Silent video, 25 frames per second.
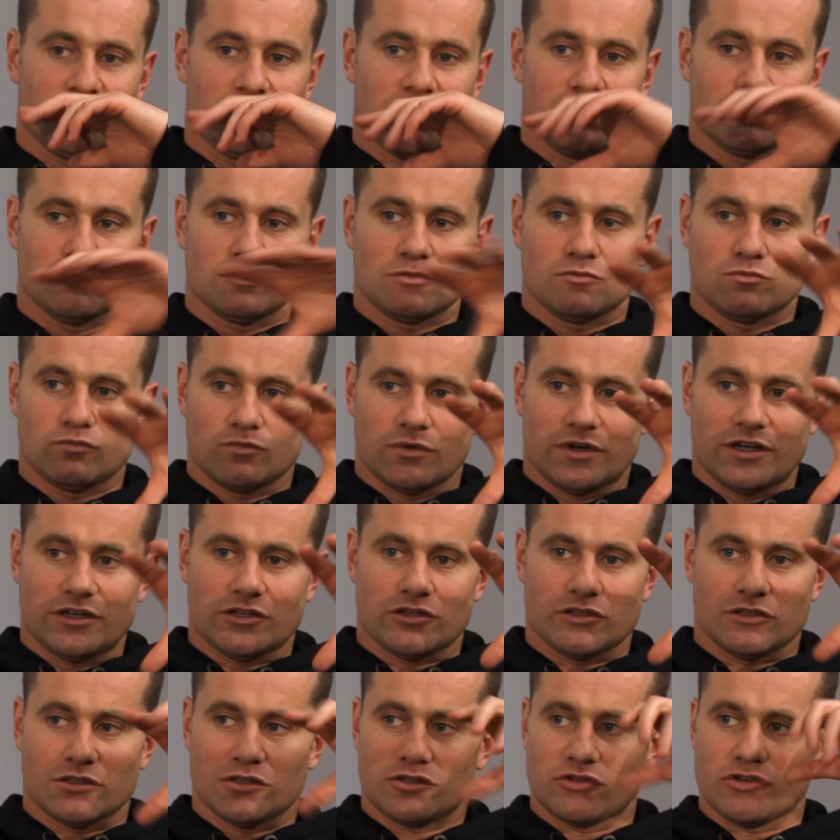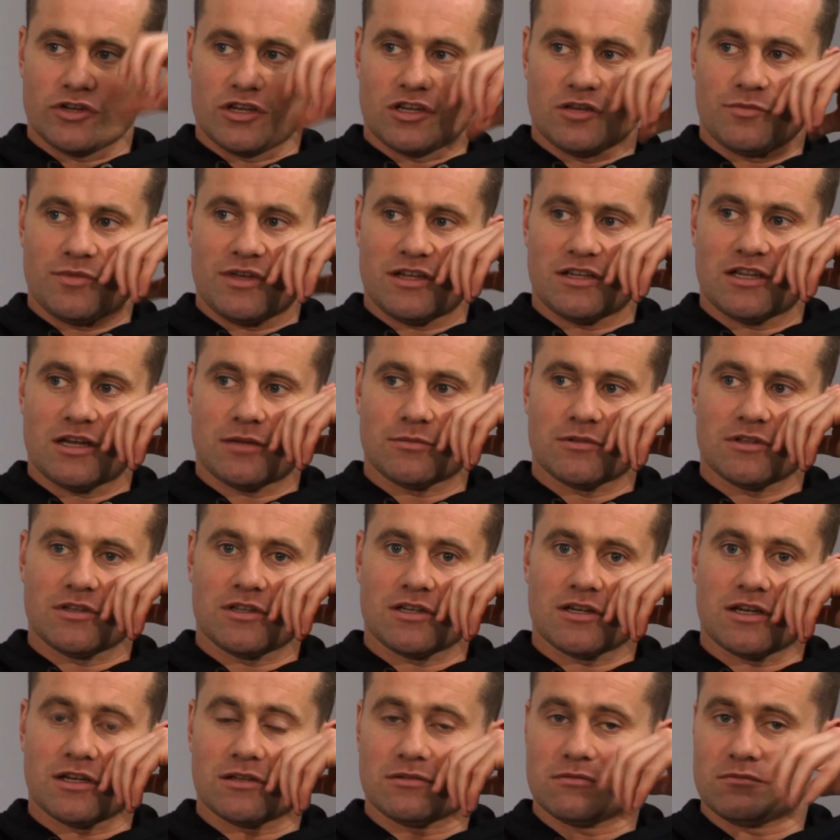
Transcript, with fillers: you know, why shouldn't the training be adapted to that?